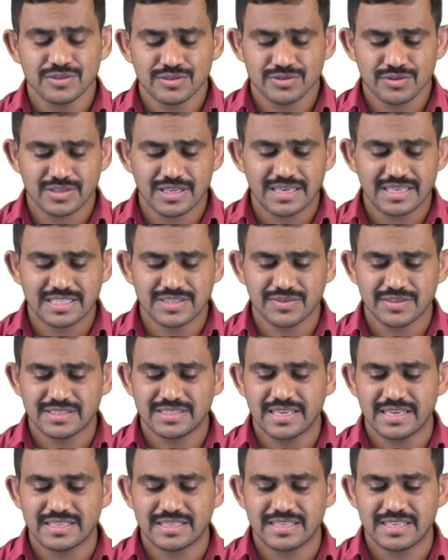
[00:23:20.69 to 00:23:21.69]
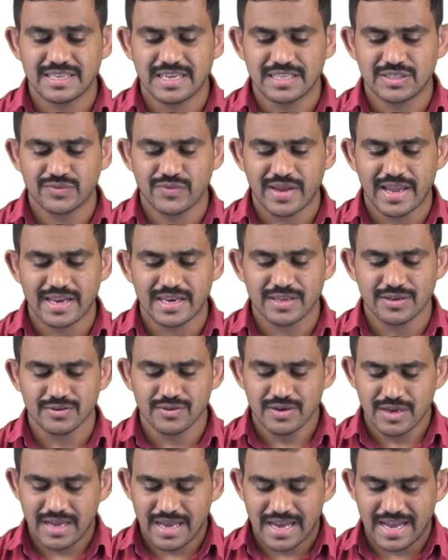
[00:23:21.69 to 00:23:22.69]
So that is your ZTH value.